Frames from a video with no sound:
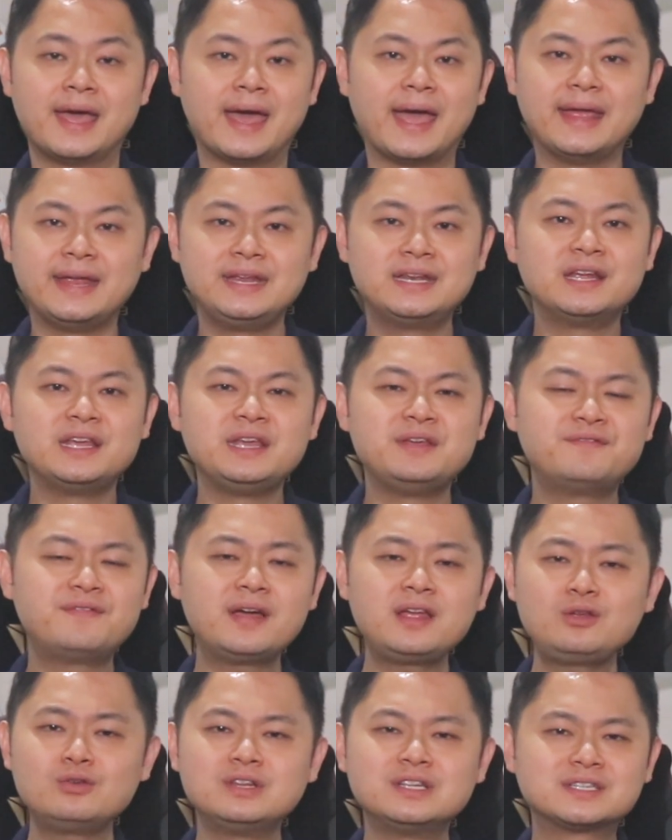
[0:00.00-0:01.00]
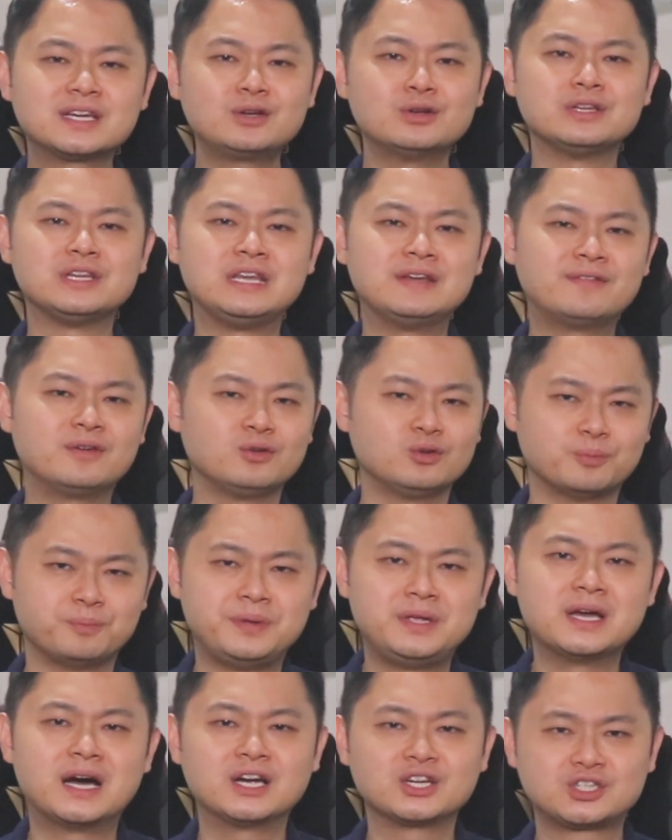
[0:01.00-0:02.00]
And in the event you decide to give up your
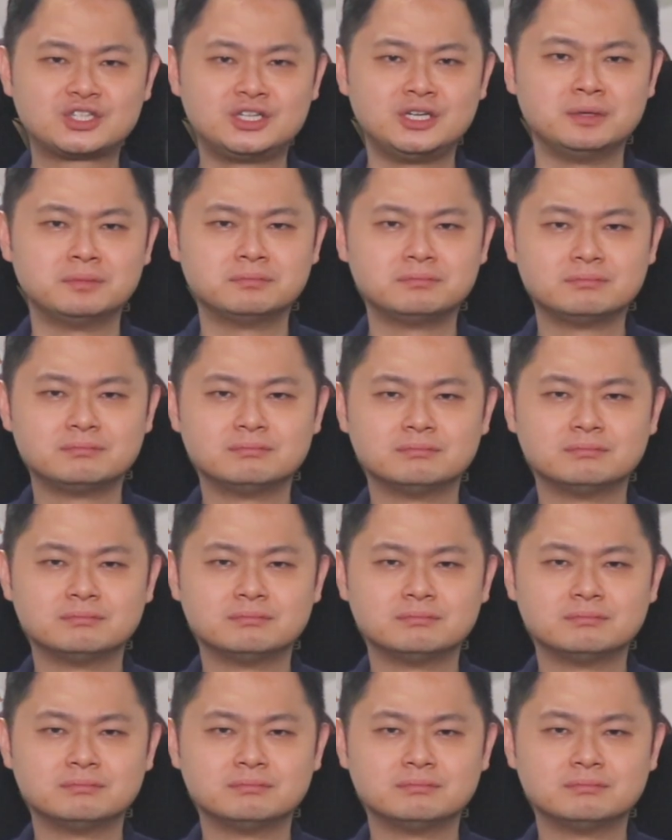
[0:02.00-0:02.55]
PR-ship,